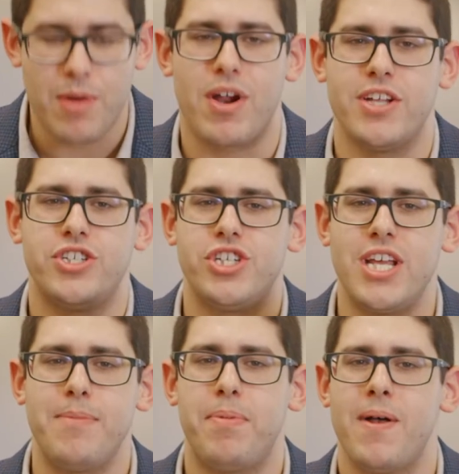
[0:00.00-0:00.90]
they were as
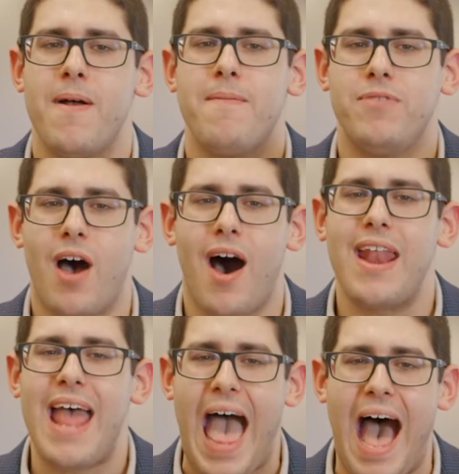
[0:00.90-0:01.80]
sheep
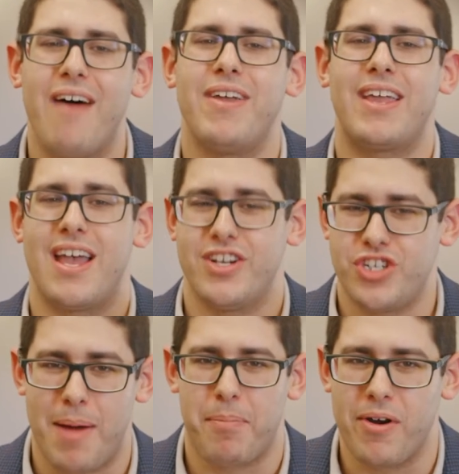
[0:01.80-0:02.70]
not having a
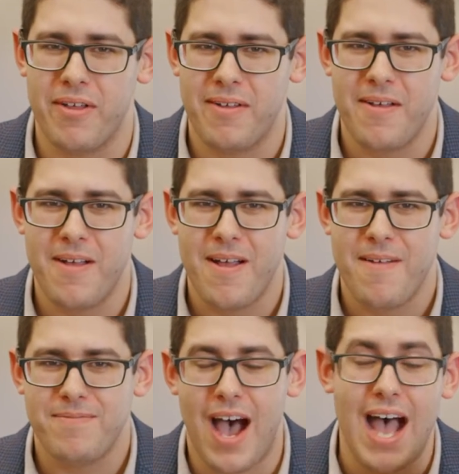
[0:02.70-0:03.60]
shepherd.
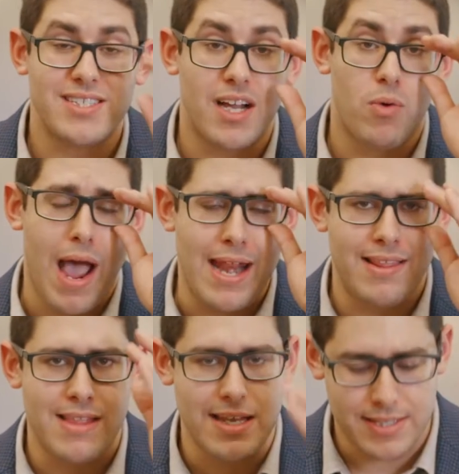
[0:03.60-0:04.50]
Now, as they're
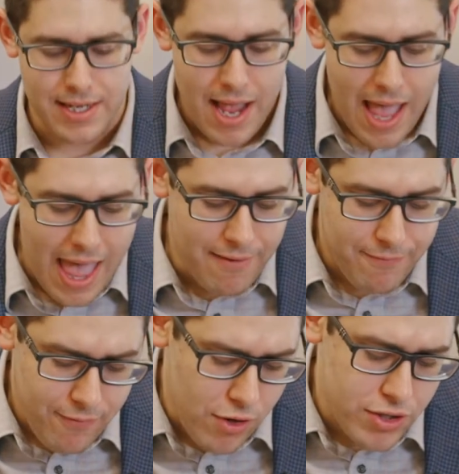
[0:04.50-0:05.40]
writing this in
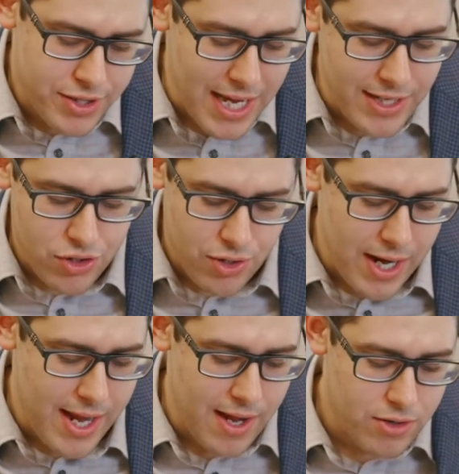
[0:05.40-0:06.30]
first
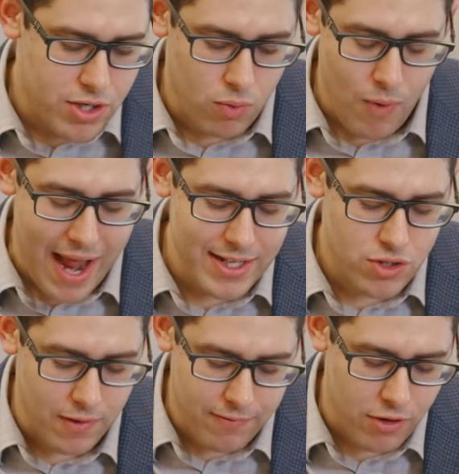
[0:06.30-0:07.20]
century, writing
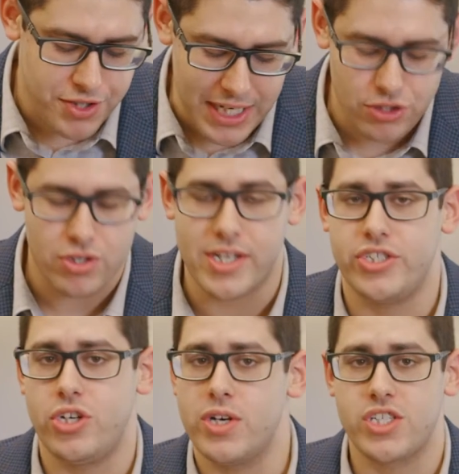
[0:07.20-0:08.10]
to a first century
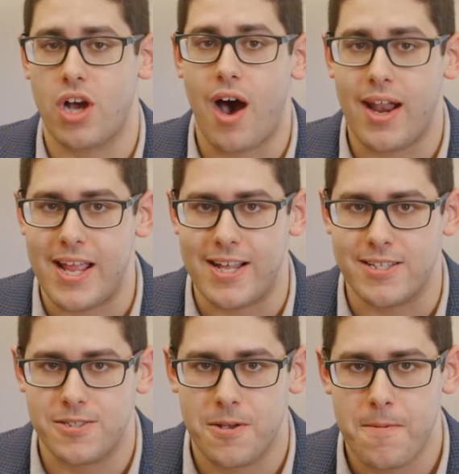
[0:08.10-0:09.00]
Jewish
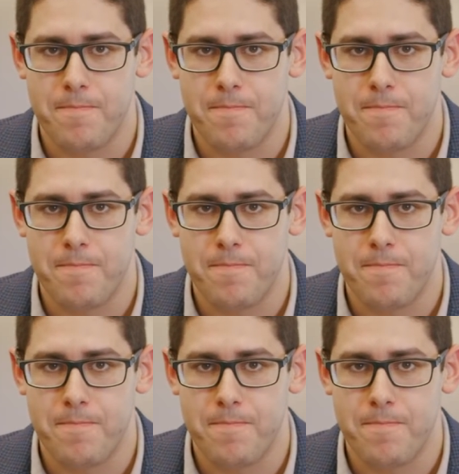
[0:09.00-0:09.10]
audience,